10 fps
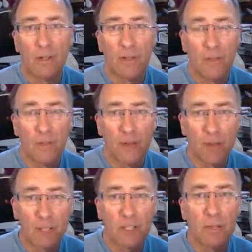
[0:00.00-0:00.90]
There
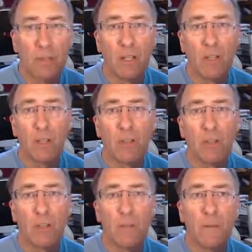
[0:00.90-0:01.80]
is some
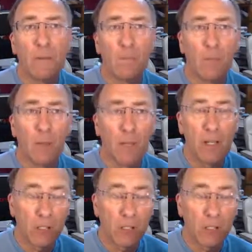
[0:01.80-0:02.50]
connection, but it's